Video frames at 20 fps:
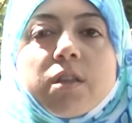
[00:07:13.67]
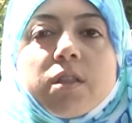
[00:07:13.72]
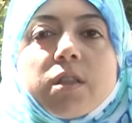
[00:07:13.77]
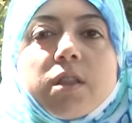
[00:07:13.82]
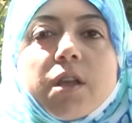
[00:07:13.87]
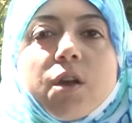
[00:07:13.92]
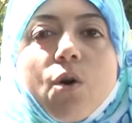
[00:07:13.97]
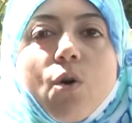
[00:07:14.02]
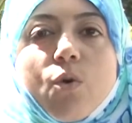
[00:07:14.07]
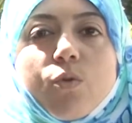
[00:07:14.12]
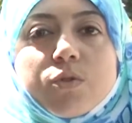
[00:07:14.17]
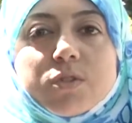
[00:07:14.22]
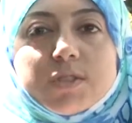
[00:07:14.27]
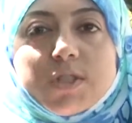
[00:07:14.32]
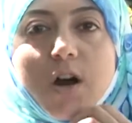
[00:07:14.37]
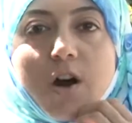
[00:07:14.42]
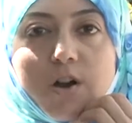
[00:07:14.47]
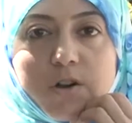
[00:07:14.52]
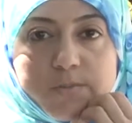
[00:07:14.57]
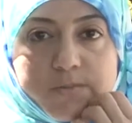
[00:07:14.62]
They always
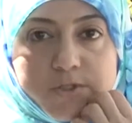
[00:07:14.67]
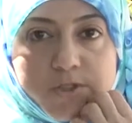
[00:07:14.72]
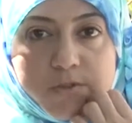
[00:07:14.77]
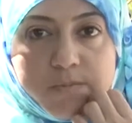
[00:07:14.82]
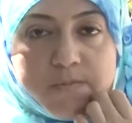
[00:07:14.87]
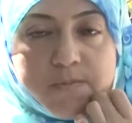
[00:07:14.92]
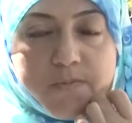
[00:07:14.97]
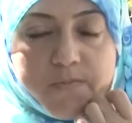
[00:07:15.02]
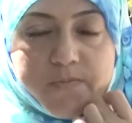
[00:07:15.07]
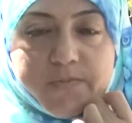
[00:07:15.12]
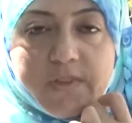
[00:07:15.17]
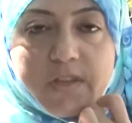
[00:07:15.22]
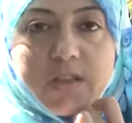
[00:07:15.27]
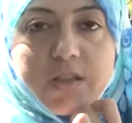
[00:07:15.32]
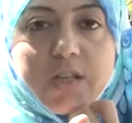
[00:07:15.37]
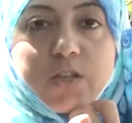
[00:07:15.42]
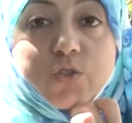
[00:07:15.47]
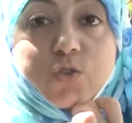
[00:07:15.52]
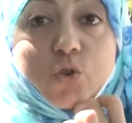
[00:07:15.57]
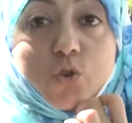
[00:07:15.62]
harmed them.
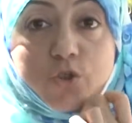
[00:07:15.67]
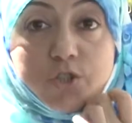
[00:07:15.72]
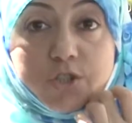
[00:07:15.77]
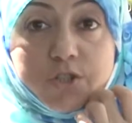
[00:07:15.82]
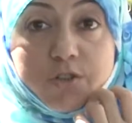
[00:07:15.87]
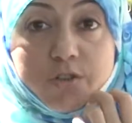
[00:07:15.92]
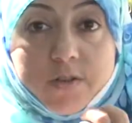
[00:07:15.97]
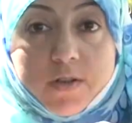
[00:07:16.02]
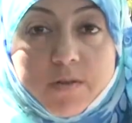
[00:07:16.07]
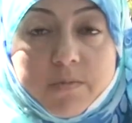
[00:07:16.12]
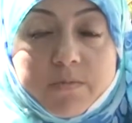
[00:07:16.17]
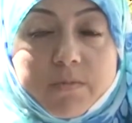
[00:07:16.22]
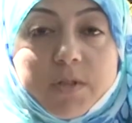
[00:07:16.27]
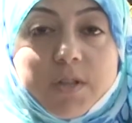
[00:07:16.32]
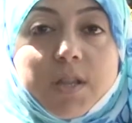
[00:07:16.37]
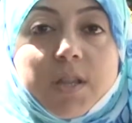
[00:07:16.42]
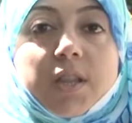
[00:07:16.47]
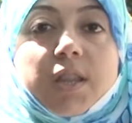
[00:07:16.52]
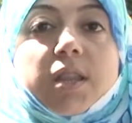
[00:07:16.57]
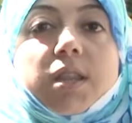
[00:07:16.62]
They tortured them.
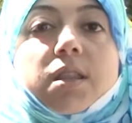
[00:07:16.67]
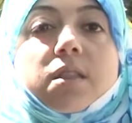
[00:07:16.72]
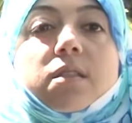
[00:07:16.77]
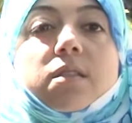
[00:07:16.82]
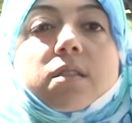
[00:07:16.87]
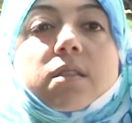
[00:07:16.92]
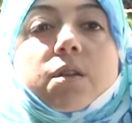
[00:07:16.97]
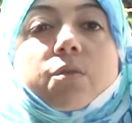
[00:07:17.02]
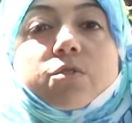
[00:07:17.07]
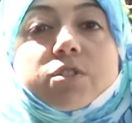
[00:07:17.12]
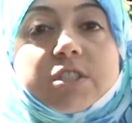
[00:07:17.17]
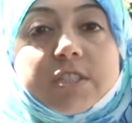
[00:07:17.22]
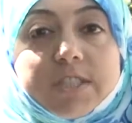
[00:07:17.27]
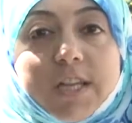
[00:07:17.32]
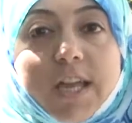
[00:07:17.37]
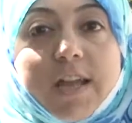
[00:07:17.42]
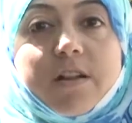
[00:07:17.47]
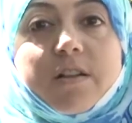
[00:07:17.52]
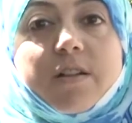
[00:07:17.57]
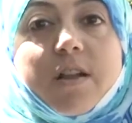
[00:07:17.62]
They were
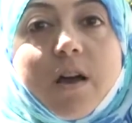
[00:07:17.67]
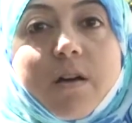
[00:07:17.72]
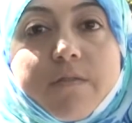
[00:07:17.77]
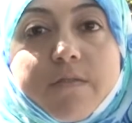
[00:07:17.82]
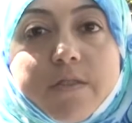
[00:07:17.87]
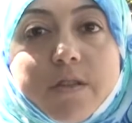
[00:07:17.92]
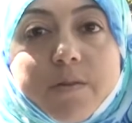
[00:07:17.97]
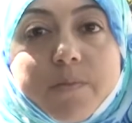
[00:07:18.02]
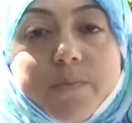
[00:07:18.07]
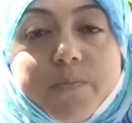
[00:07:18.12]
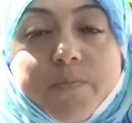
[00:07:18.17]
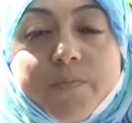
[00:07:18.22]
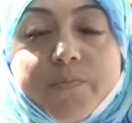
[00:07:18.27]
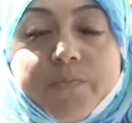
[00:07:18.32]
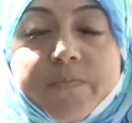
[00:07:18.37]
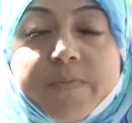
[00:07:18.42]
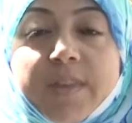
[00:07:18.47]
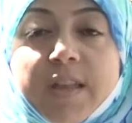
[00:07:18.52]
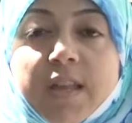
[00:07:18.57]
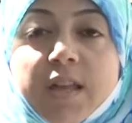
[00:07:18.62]
scared of them.
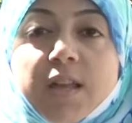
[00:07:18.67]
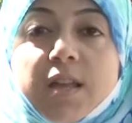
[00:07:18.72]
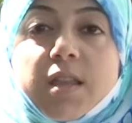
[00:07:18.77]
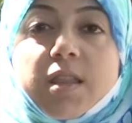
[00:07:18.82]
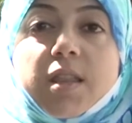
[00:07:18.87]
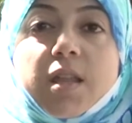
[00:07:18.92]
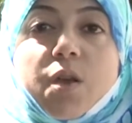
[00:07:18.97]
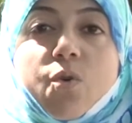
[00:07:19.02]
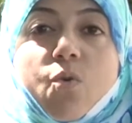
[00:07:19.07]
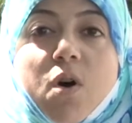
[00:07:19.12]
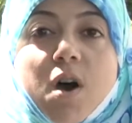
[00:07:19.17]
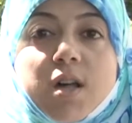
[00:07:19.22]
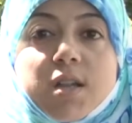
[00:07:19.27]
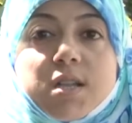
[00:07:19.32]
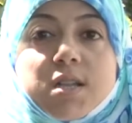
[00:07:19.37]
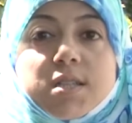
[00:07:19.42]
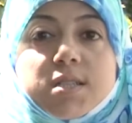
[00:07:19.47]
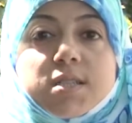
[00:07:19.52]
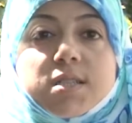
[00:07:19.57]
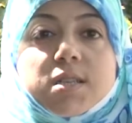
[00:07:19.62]
They
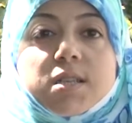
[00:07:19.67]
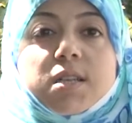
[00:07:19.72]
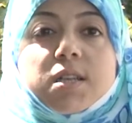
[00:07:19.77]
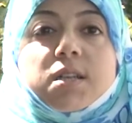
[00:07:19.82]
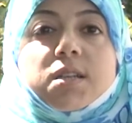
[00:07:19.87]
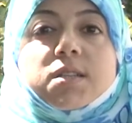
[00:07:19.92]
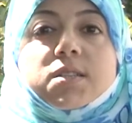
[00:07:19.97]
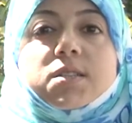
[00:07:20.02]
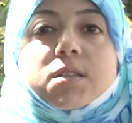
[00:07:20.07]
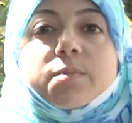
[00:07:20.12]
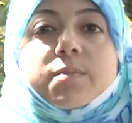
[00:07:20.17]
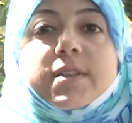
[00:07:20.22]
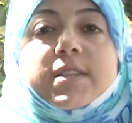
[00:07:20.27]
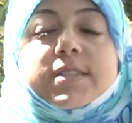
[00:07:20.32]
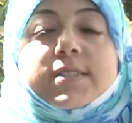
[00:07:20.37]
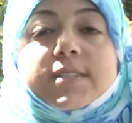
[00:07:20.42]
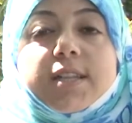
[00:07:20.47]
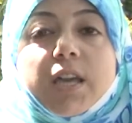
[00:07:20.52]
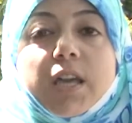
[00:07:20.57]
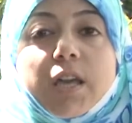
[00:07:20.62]
wanted to be
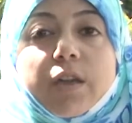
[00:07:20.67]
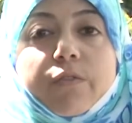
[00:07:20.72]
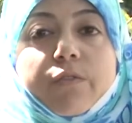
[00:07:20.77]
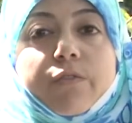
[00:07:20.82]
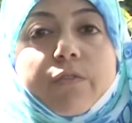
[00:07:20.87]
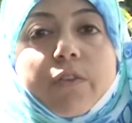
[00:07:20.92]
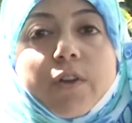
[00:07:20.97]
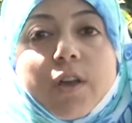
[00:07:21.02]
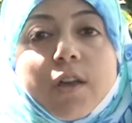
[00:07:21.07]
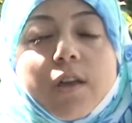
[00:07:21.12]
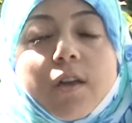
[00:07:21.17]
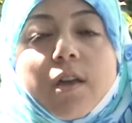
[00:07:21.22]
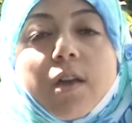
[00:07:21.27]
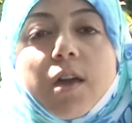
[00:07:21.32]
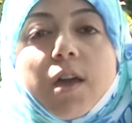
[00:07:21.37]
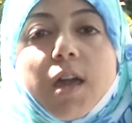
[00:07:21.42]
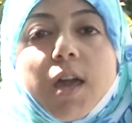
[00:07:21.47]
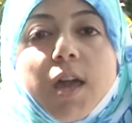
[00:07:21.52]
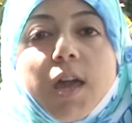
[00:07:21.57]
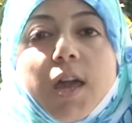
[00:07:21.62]
safe,
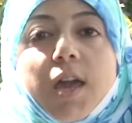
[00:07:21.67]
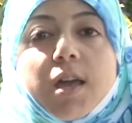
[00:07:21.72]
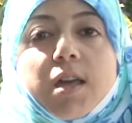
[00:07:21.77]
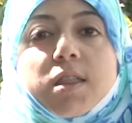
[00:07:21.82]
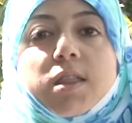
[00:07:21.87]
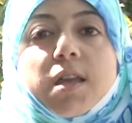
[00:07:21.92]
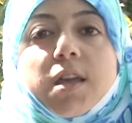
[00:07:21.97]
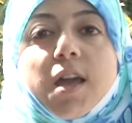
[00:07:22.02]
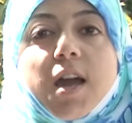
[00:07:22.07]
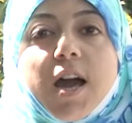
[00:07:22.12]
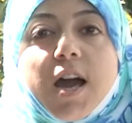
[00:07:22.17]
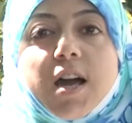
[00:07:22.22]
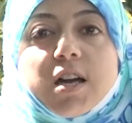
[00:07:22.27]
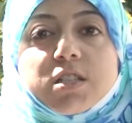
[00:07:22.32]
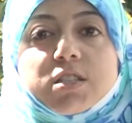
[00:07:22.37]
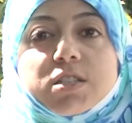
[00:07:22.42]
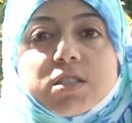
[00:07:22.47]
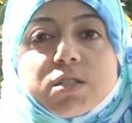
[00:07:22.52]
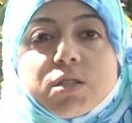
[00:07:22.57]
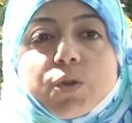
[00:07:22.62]
and they
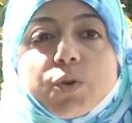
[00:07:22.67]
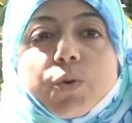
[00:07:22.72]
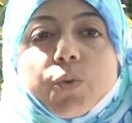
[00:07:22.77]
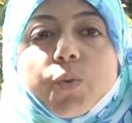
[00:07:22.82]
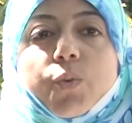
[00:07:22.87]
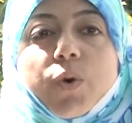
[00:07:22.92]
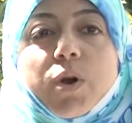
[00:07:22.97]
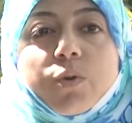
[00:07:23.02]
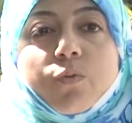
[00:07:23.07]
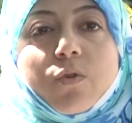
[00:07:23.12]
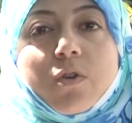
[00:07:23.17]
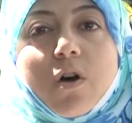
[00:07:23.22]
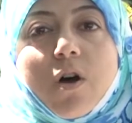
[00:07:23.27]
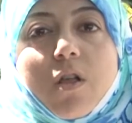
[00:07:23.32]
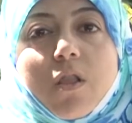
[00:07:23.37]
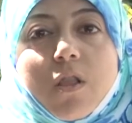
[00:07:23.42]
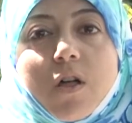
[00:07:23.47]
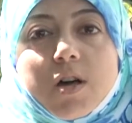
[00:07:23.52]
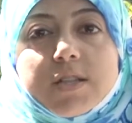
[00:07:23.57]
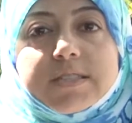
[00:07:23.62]
asked, when will
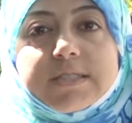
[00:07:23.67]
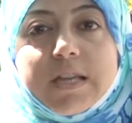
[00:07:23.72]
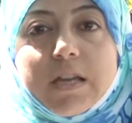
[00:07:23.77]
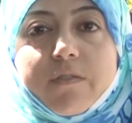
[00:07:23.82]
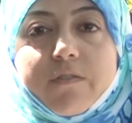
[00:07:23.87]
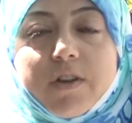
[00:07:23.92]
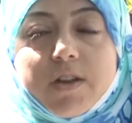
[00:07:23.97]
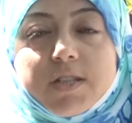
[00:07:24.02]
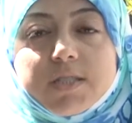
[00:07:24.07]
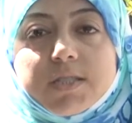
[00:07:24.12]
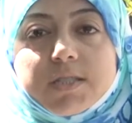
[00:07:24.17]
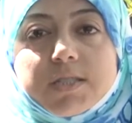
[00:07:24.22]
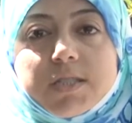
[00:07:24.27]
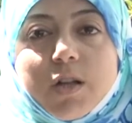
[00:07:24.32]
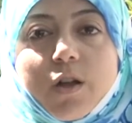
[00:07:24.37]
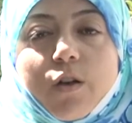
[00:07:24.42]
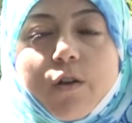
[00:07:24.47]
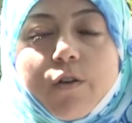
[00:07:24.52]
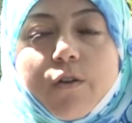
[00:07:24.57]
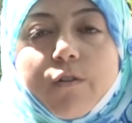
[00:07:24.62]
Allah save us
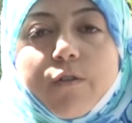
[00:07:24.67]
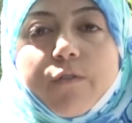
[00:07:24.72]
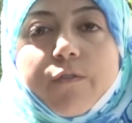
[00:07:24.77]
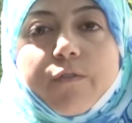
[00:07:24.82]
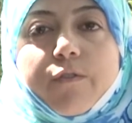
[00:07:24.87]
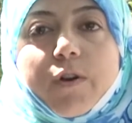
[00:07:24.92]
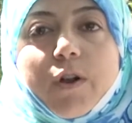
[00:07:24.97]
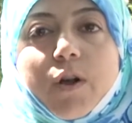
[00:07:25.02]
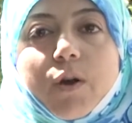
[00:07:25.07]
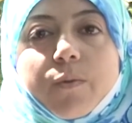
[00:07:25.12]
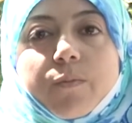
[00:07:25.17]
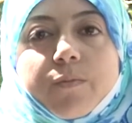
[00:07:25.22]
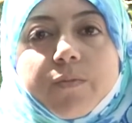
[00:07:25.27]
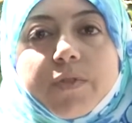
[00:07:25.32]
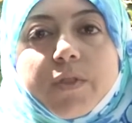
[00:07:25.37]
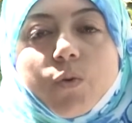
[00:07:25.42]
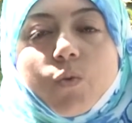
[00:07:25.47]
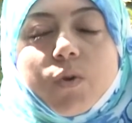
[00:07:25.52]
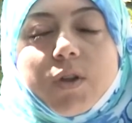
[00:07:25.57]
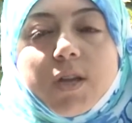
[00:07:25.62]
from
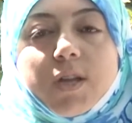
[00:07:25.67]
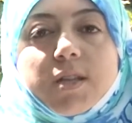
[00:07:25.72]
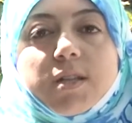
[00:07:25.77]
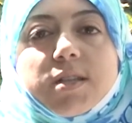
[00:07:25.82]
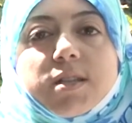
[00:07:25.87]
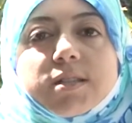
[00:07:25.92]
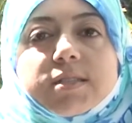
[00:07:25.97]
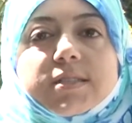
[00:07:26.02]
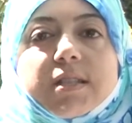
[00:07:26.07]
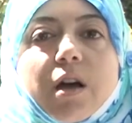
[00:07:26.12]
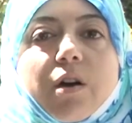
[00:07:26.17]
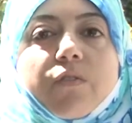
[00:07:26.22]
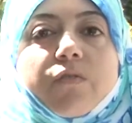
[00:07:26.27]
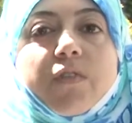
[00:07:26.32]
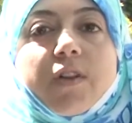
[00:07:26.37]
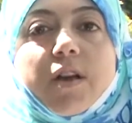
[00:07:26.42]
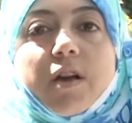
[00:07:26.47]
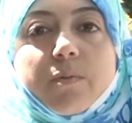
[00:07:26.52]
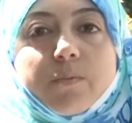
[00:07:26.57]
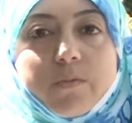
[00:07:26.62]
the wickedness of
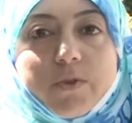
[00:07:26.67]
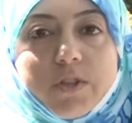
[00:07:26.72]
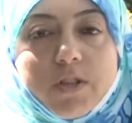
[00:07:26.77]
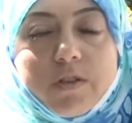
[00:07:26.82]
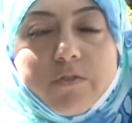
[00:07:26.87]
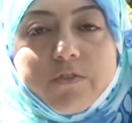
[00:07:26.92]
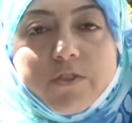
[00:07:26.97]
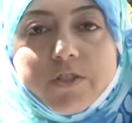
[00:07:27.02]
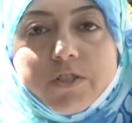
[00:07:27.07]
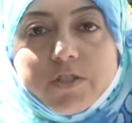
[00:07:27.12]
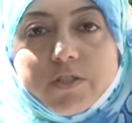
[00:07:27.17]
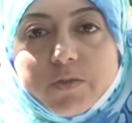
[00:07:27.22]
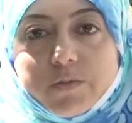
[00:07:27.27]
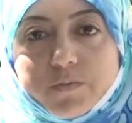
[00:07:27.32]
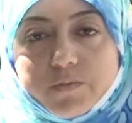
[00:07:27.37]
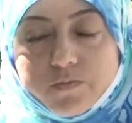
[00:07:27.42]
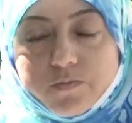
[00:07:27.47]
the unbelievers?